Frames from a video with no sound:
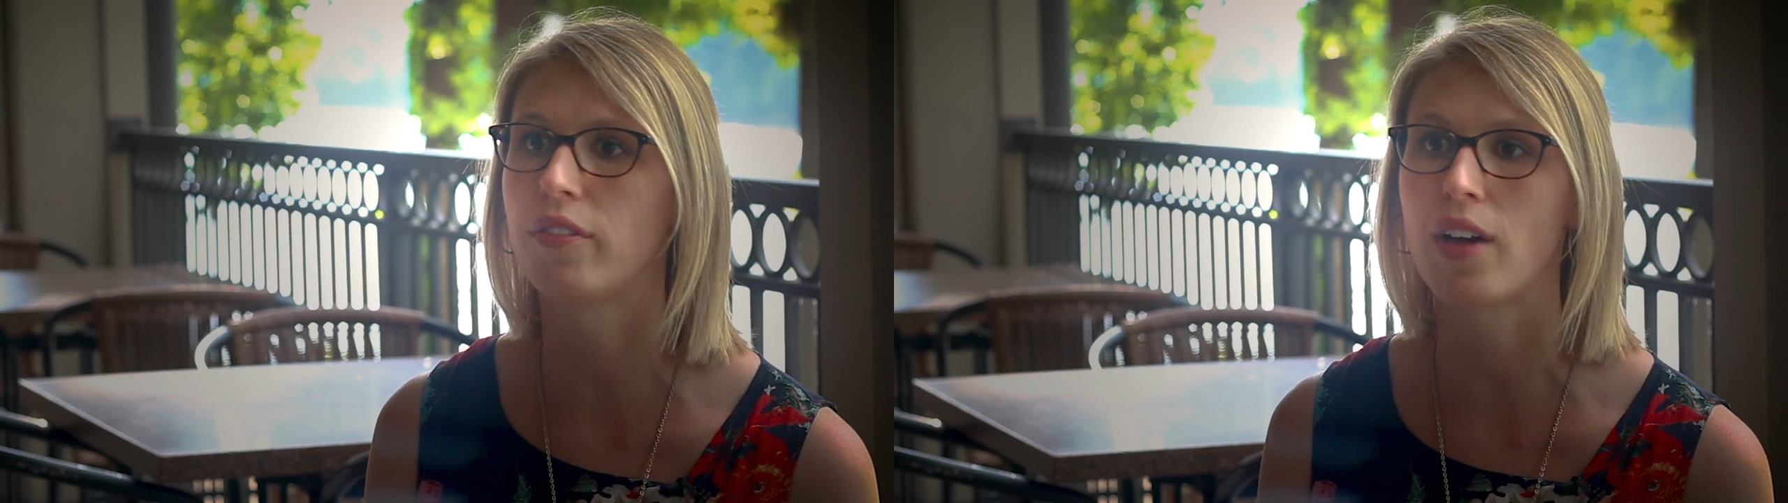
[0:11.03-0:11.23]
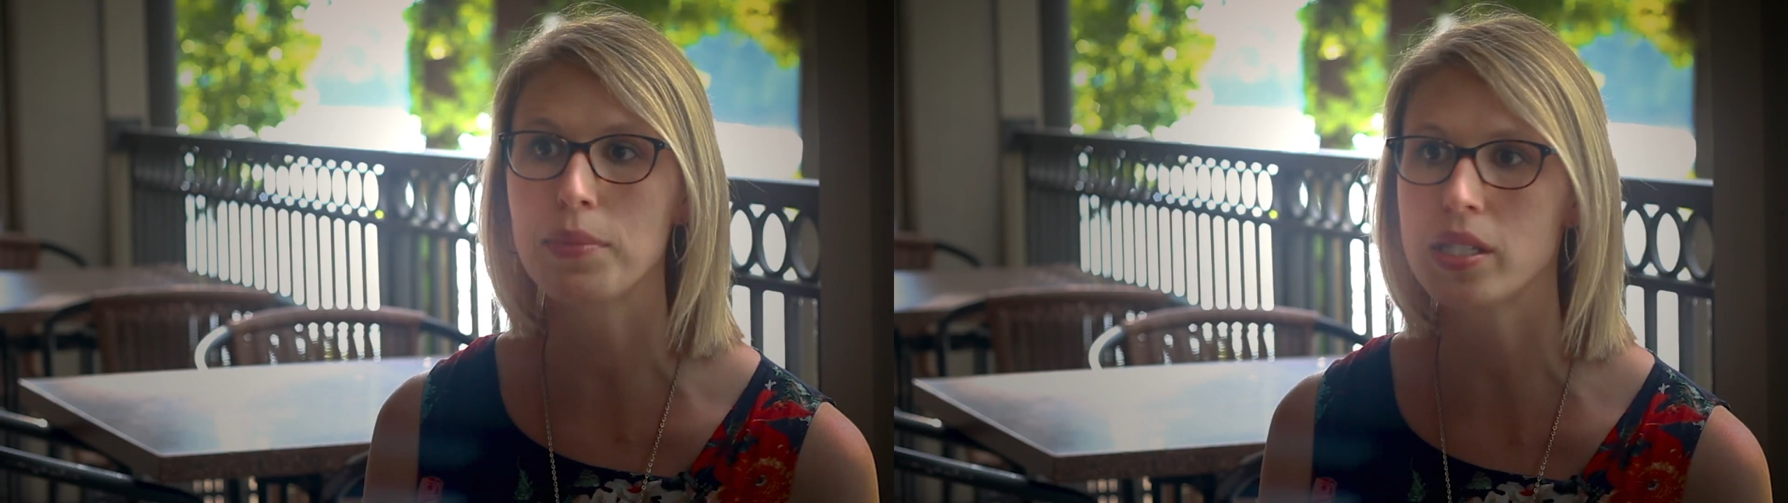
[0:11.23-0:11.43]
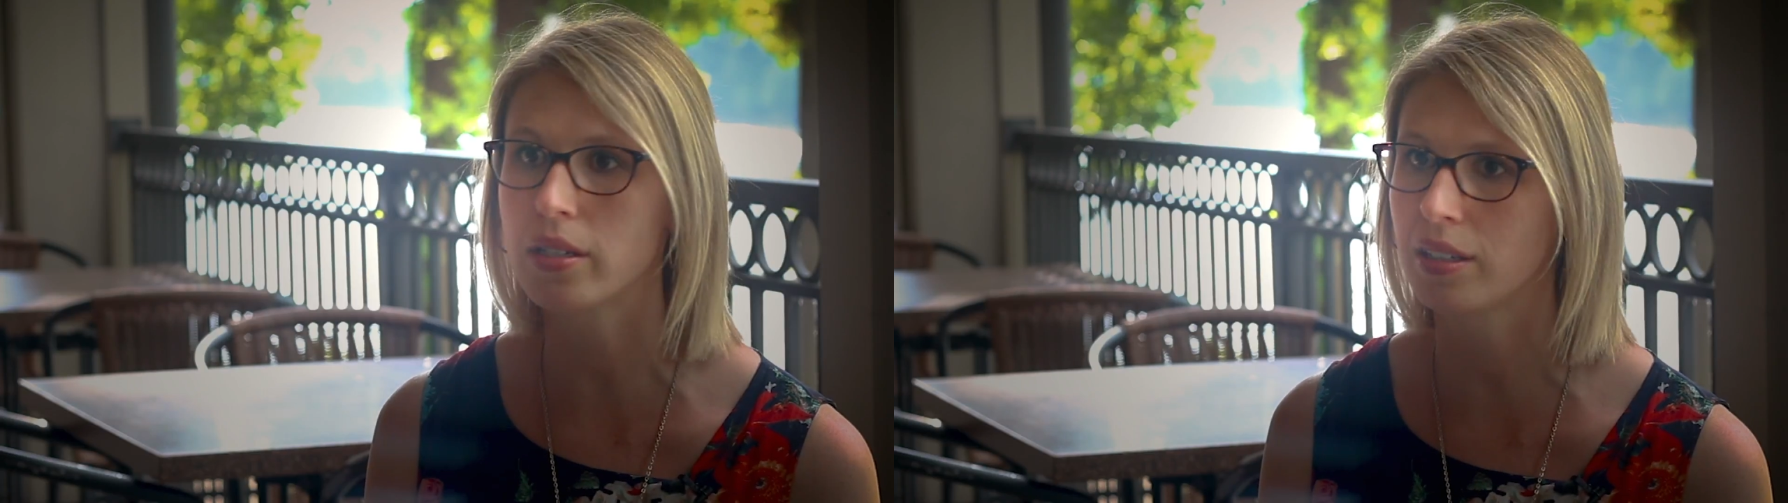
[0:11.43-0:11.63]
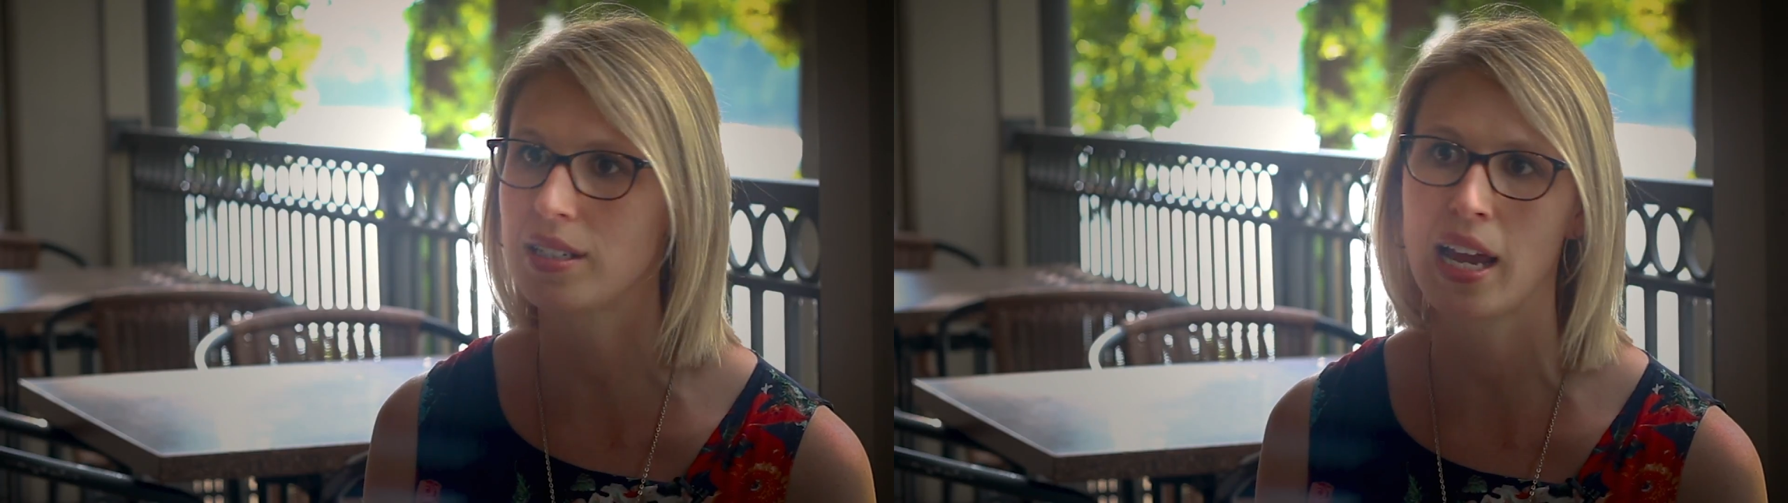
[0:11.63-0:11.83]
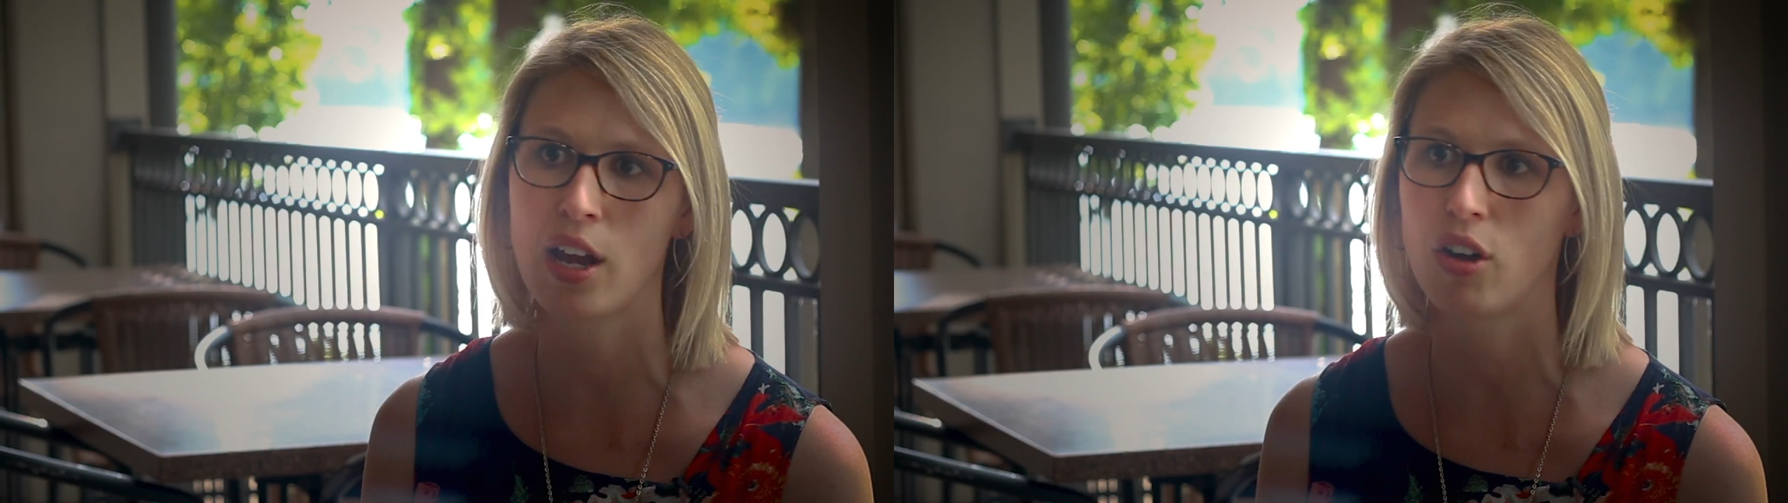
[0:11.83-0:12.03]
if I'm still in
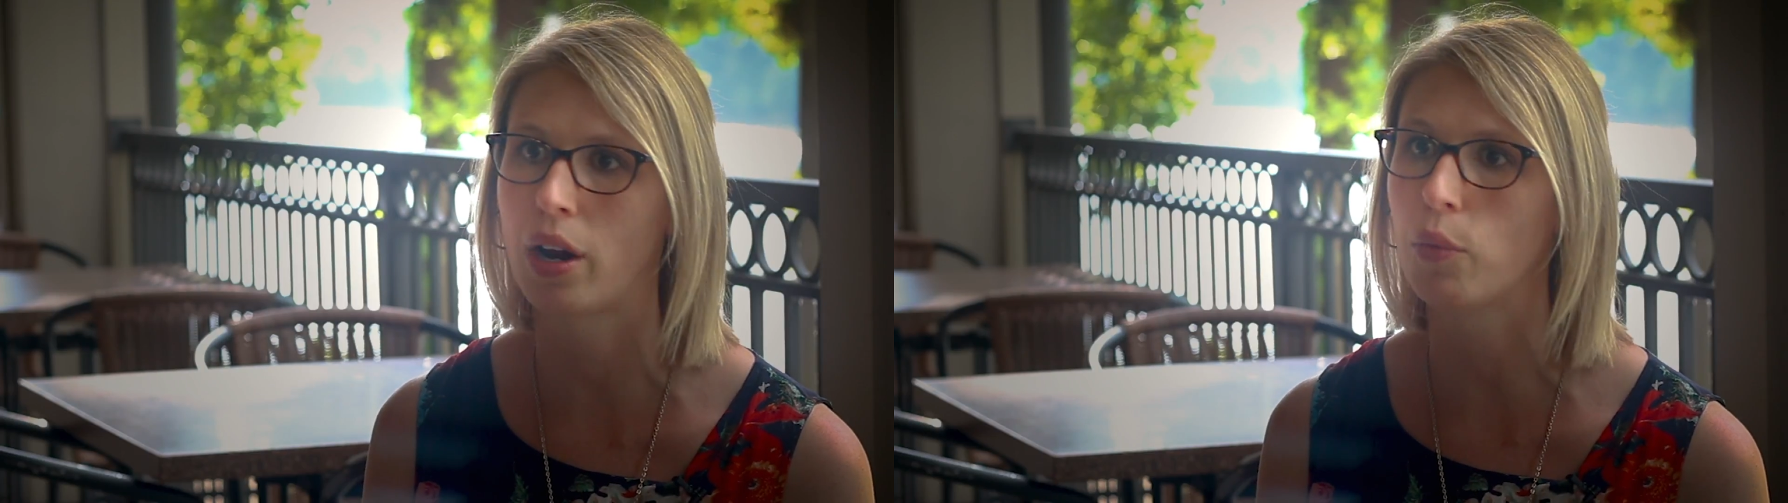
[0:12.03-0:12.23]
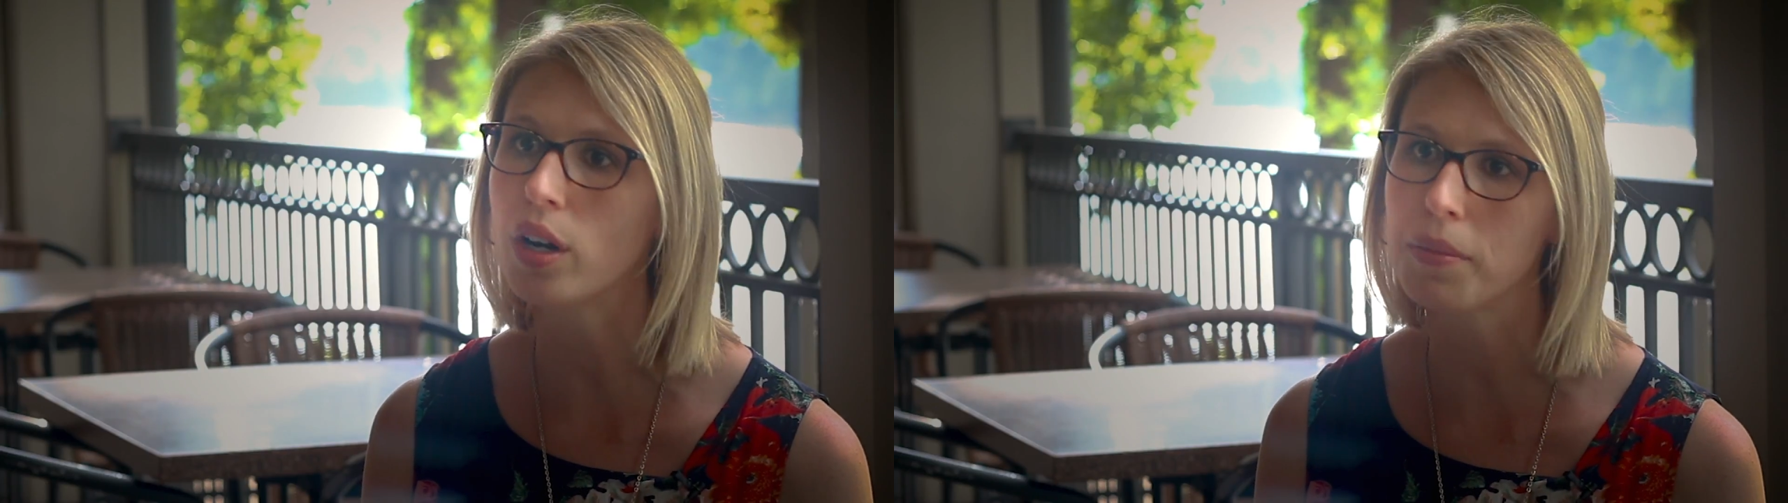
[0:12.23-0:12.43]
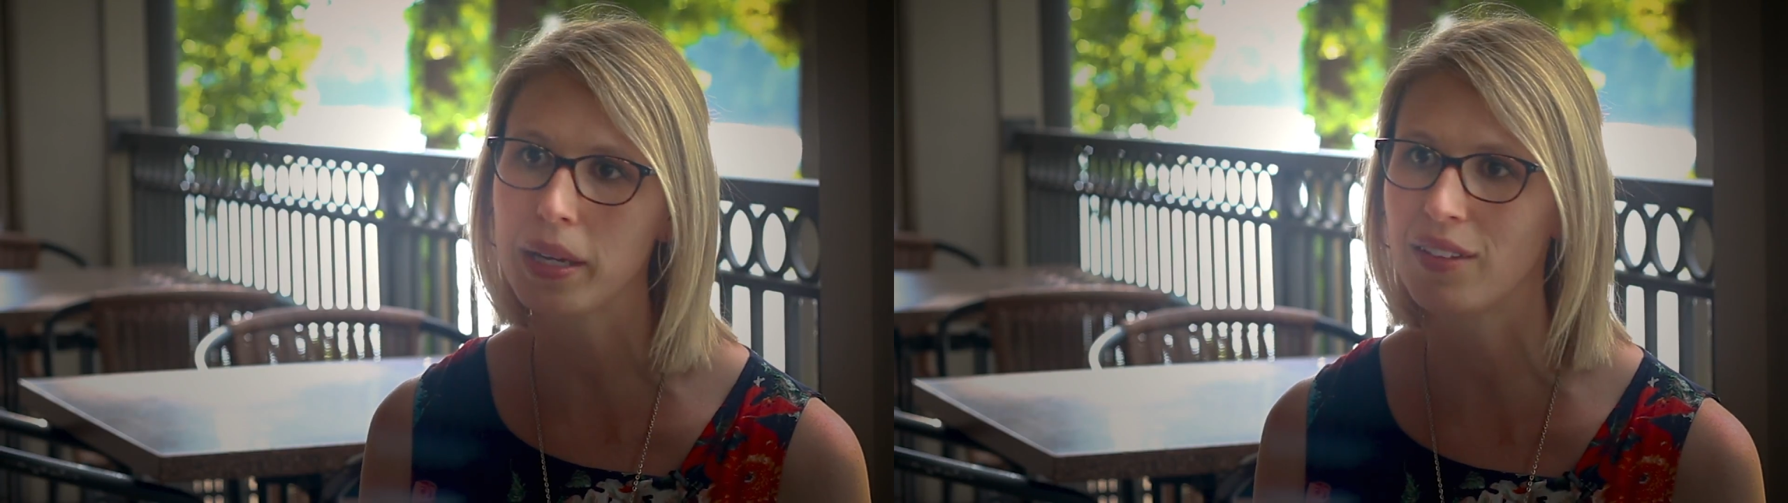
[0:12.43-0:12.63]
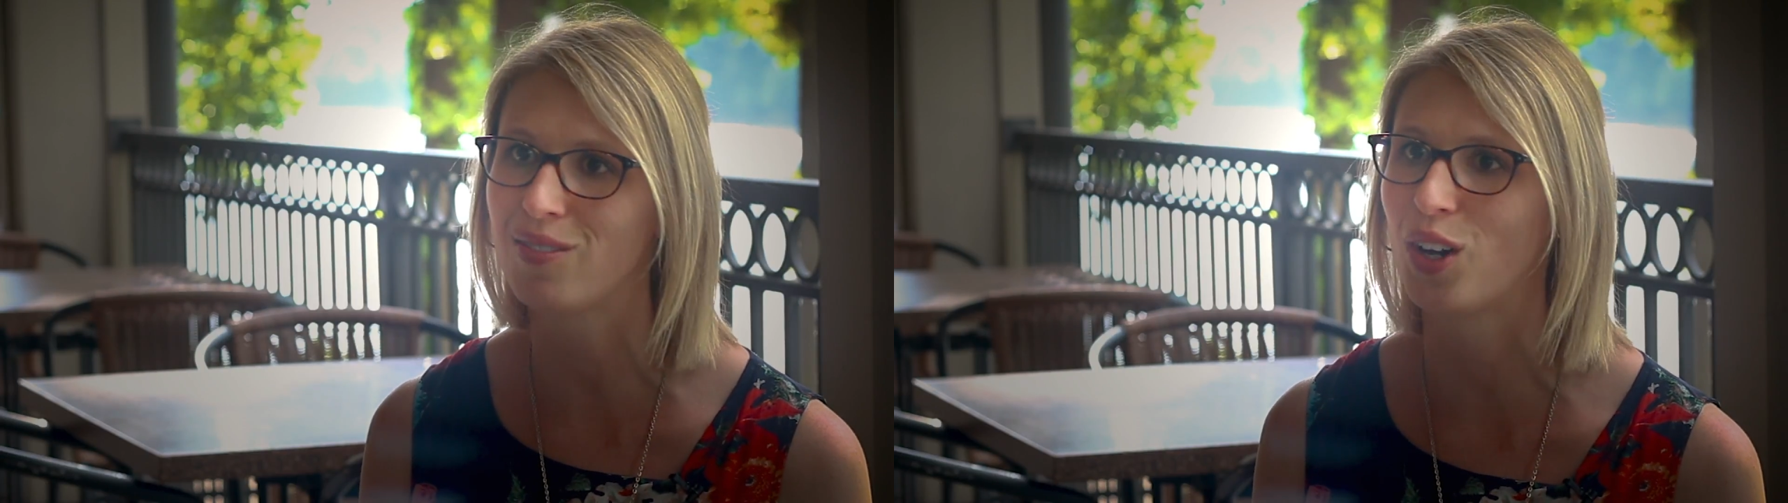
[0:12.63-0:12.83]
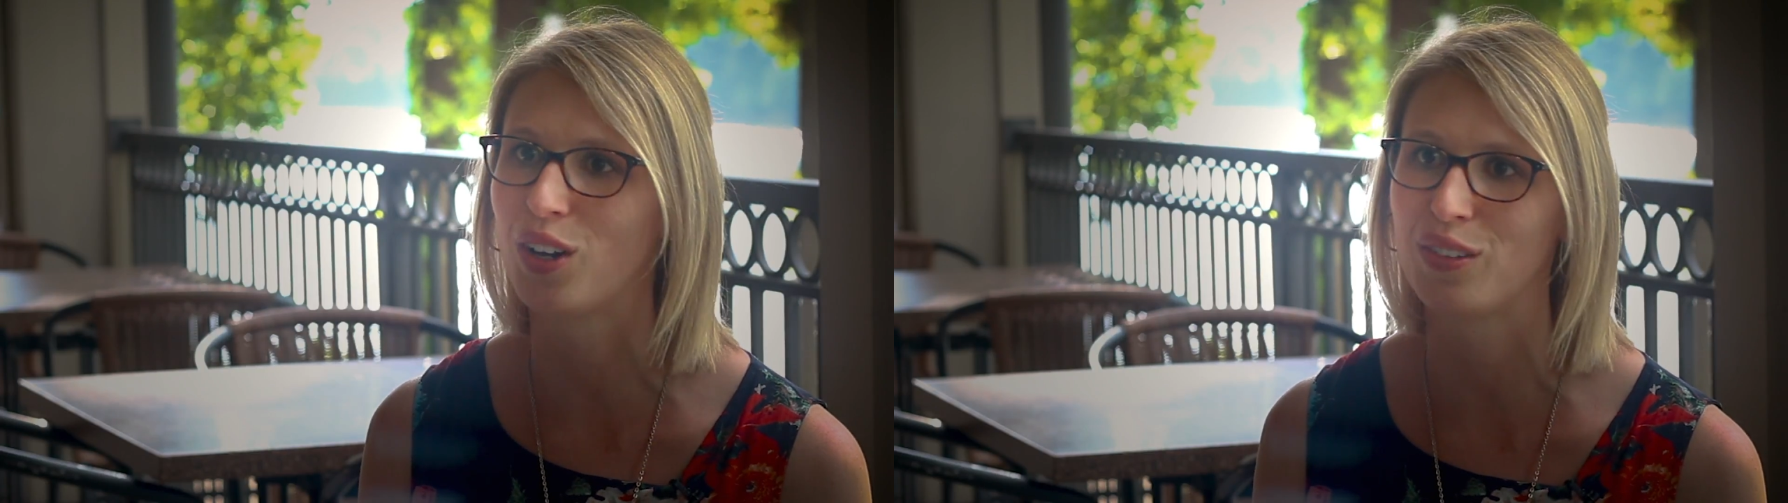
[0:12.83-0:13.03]
town, I want to be
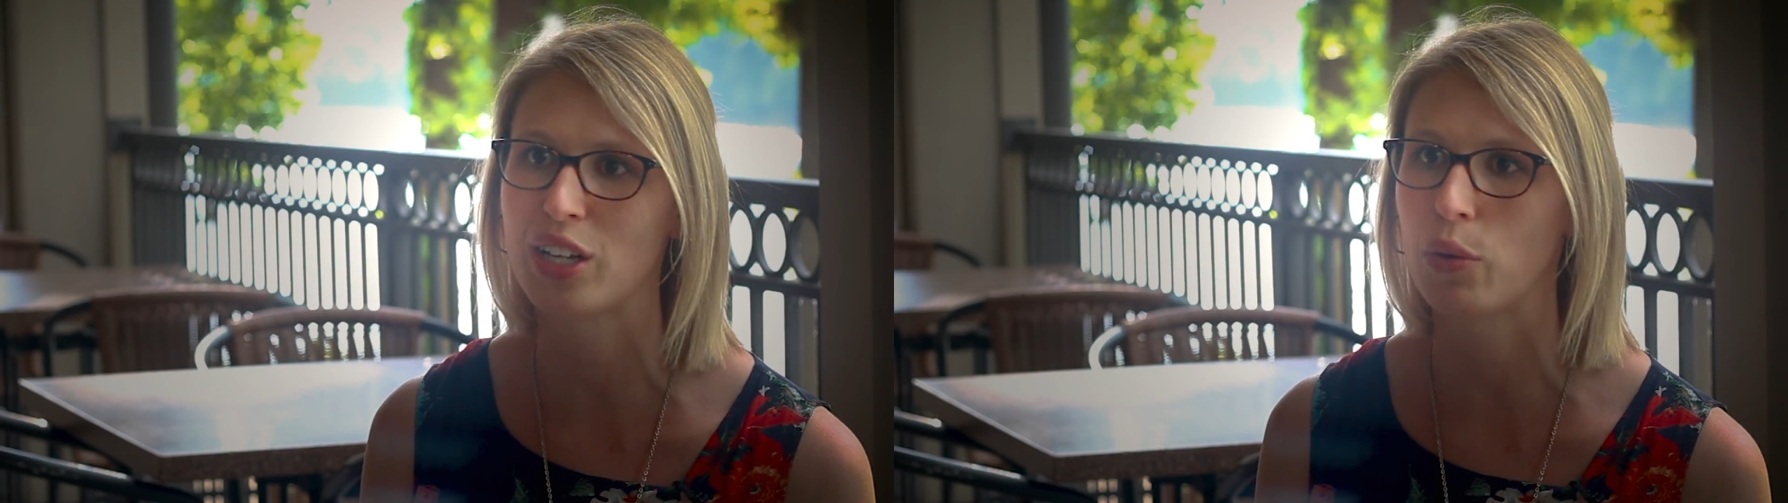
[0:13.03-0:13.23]
involved.